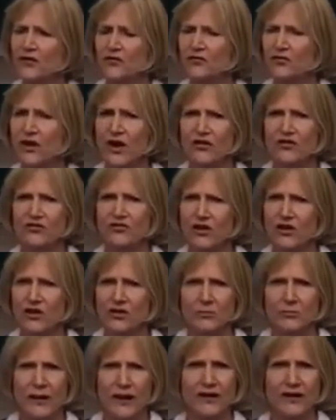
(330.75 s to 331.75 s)
The
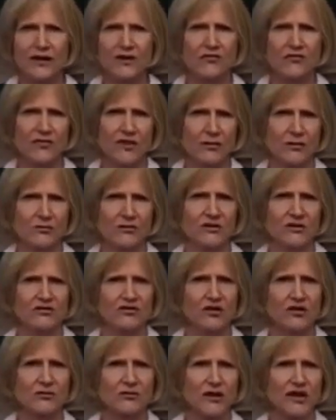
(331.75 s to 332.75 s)
Rothschild banking family,
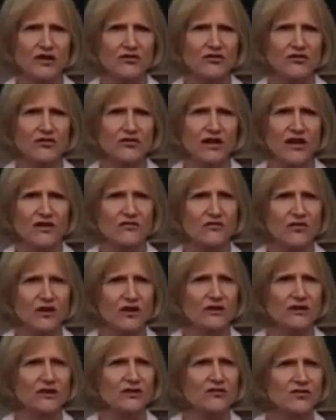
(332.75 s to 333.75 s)
in some cases, had
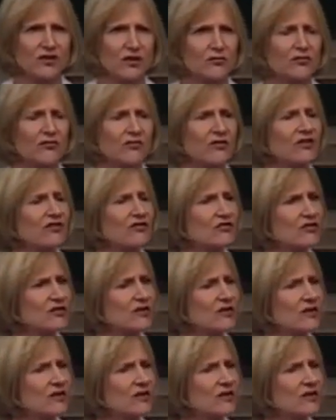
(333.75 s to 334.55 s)
funded some of